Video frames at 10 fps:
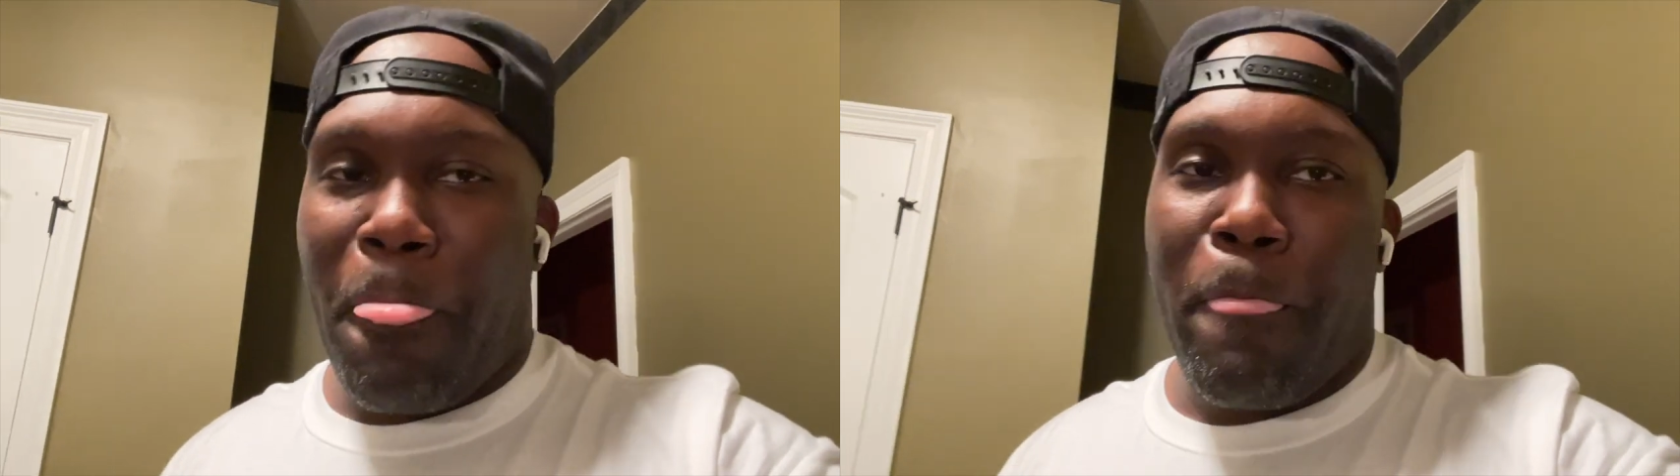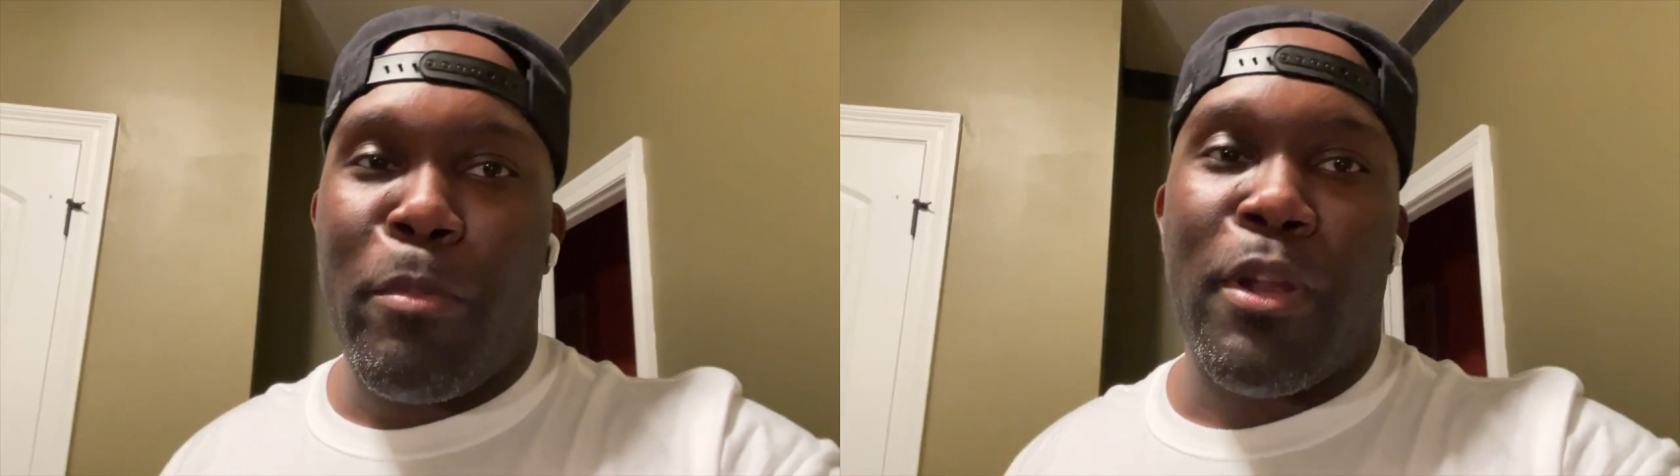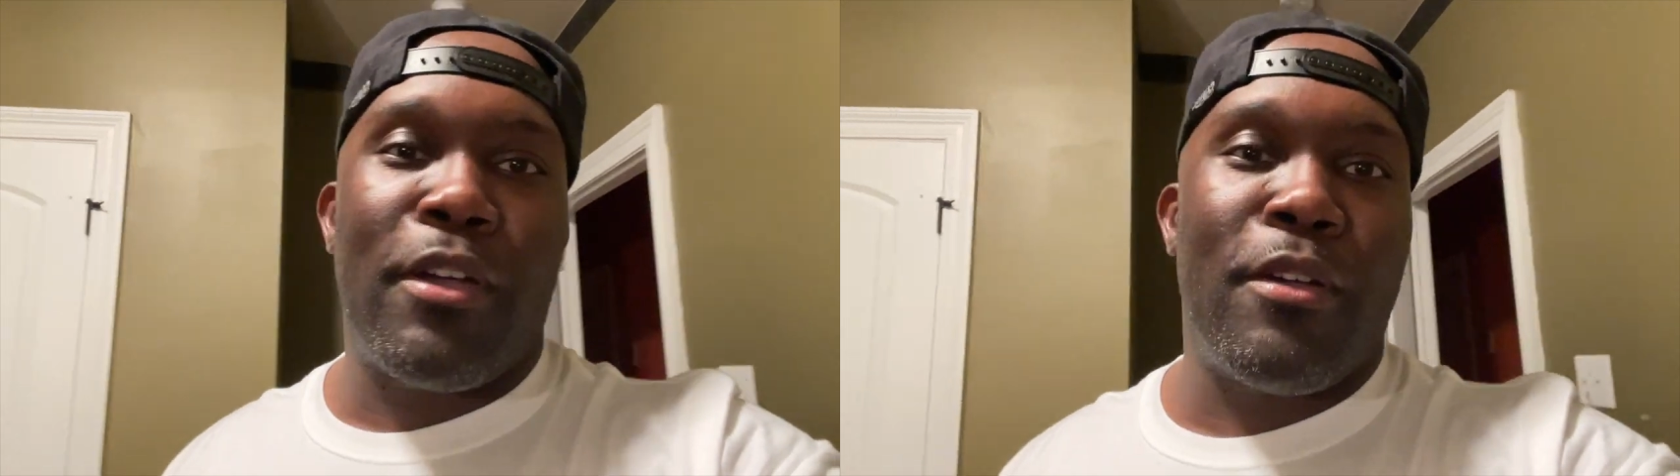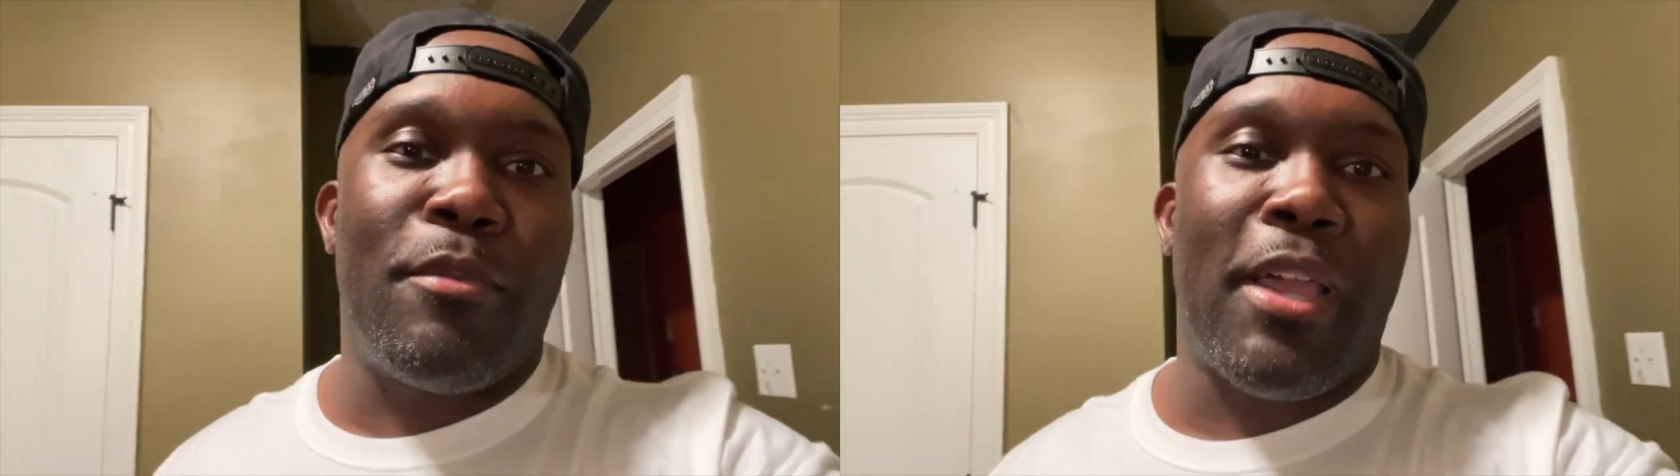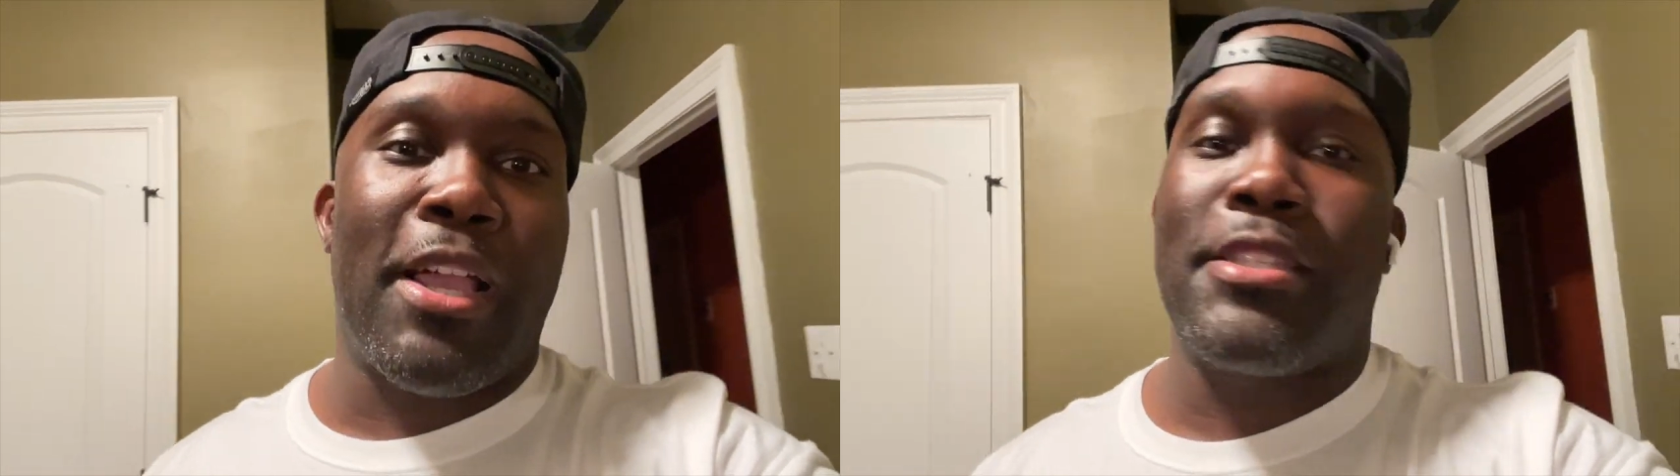But
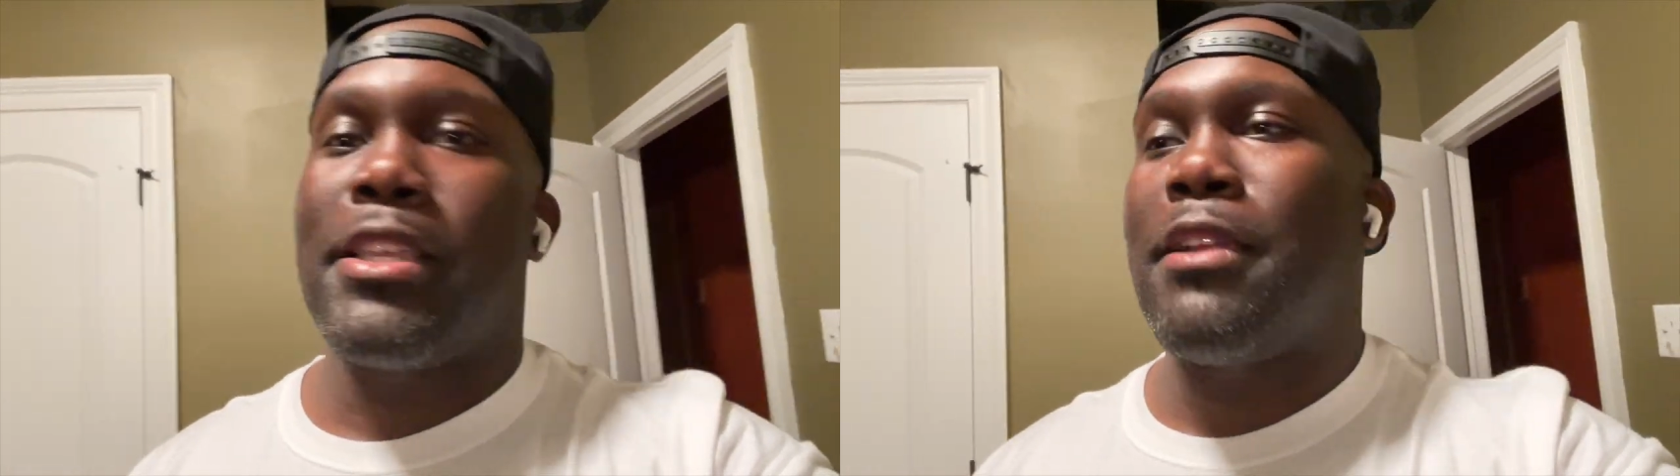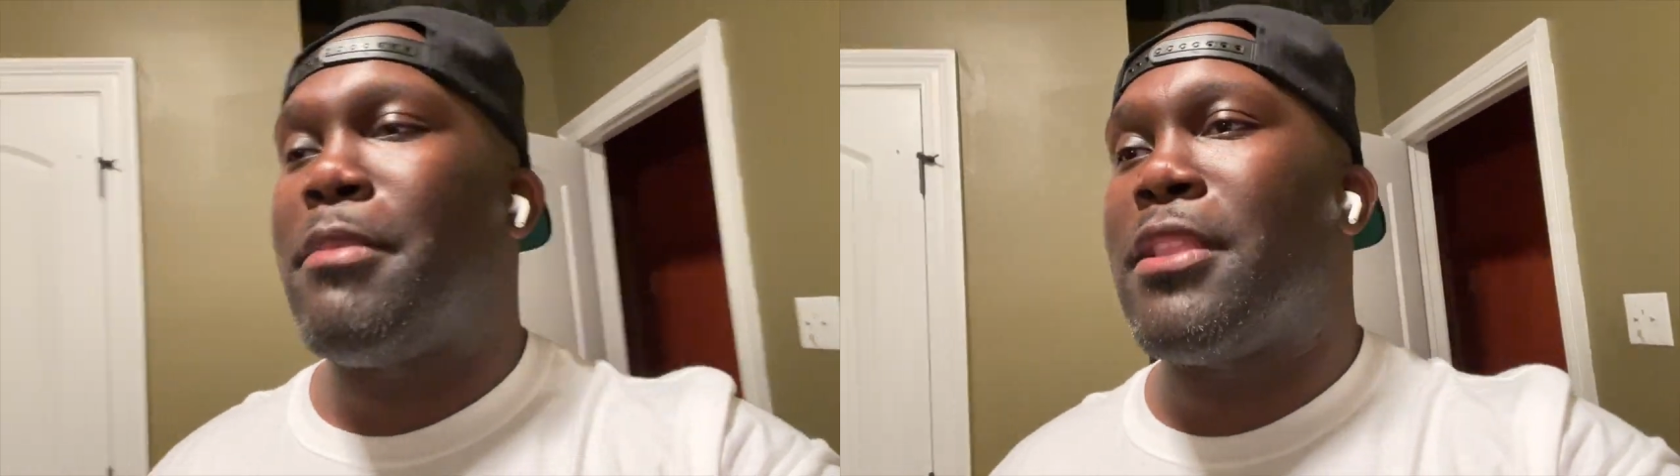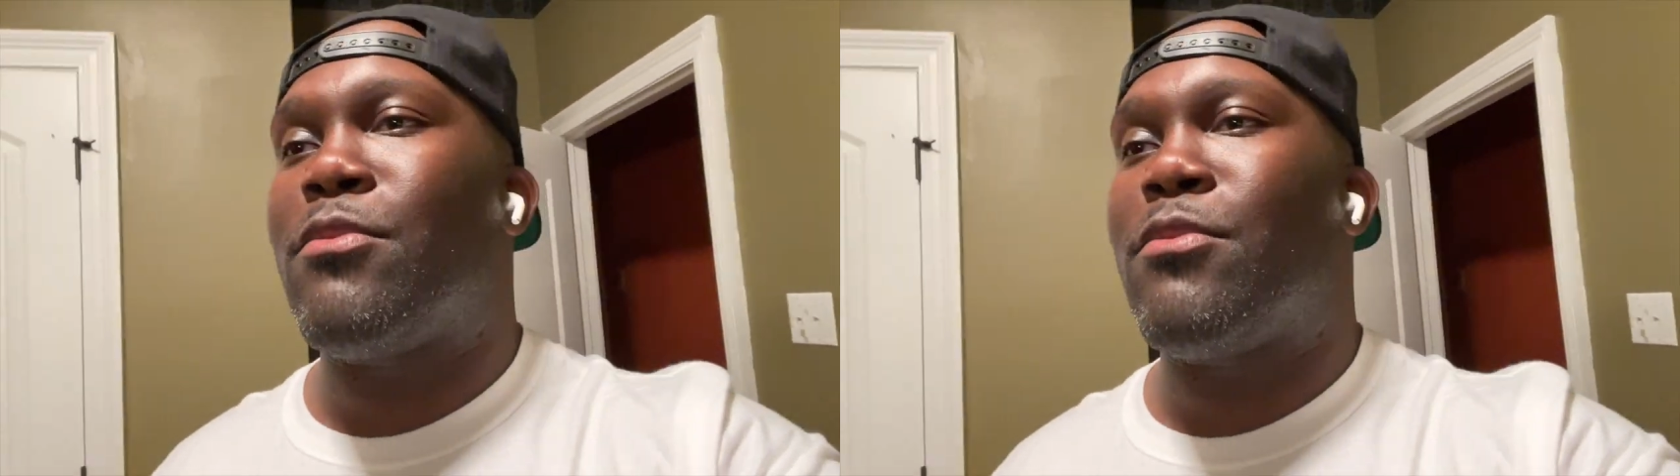um, like I said, I'm about